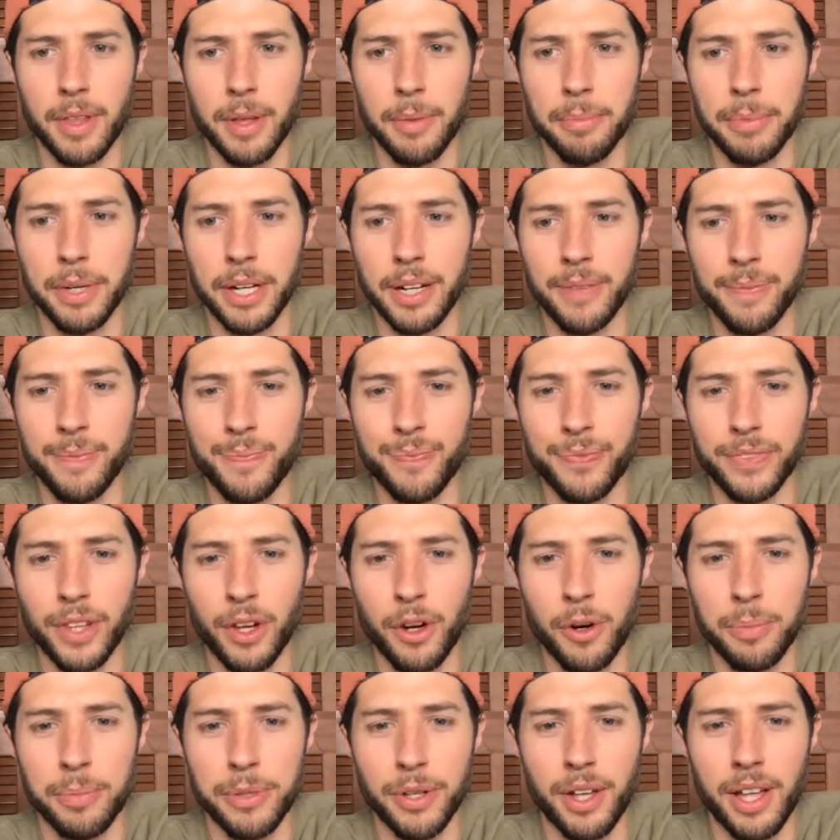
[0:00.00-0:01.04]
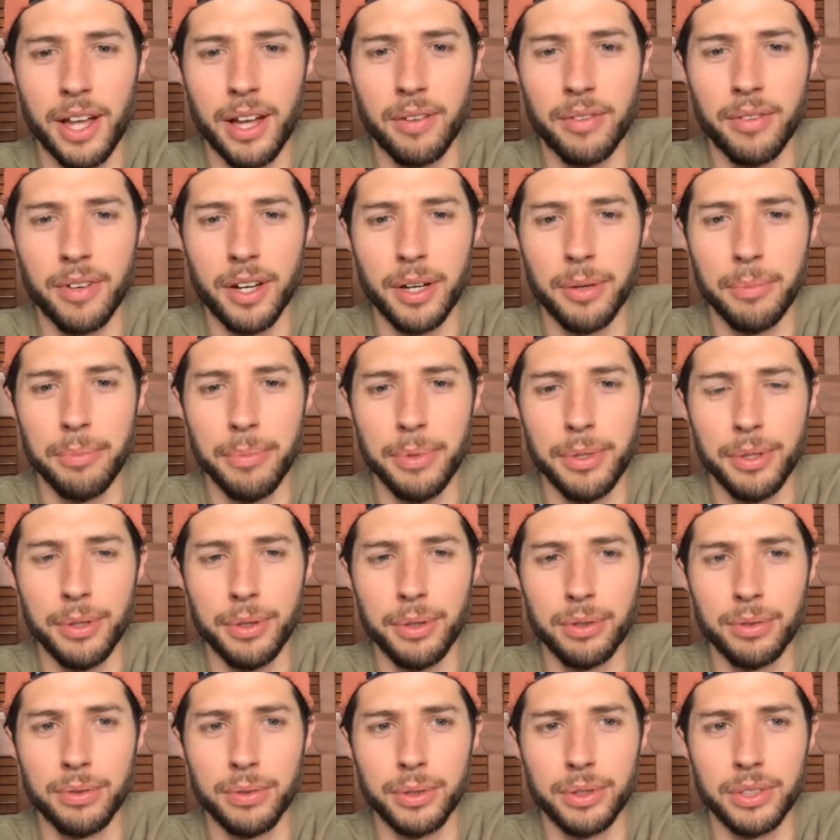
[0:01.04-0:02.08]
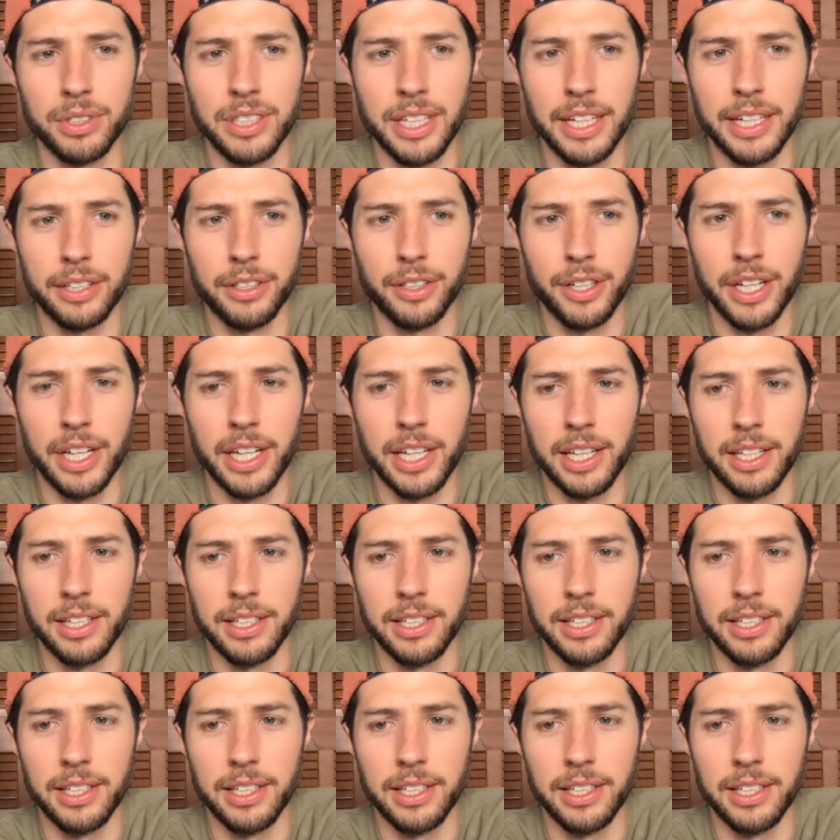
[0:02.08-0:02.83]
But hope y'all have a beautiful Saturday,